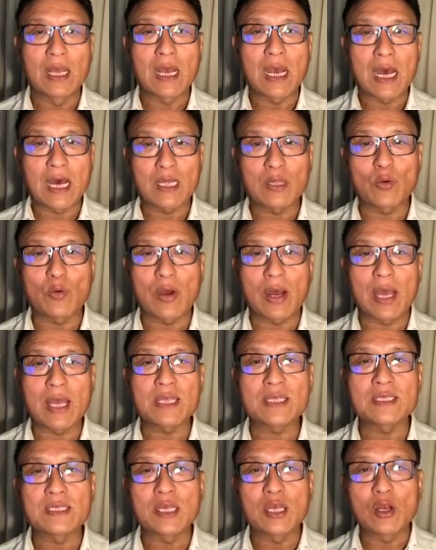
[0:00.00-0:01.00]

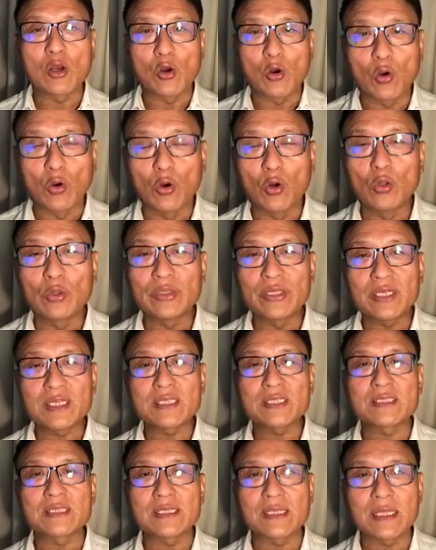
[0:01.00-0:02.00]
Otherwise, all
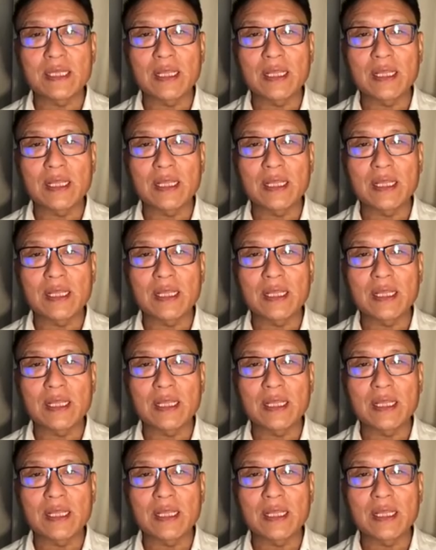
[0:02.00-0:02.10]
these